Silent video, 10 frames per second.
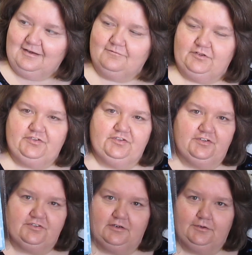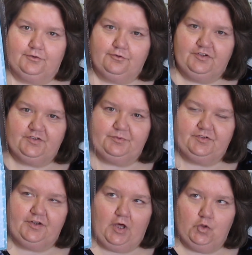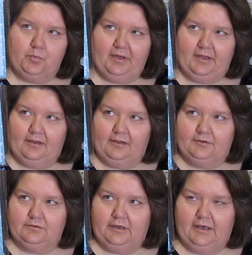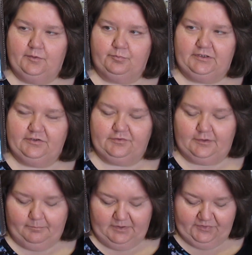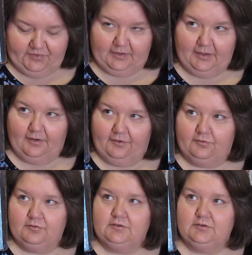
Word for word: This is just a little Christmas notepad. I had picked this up months ago.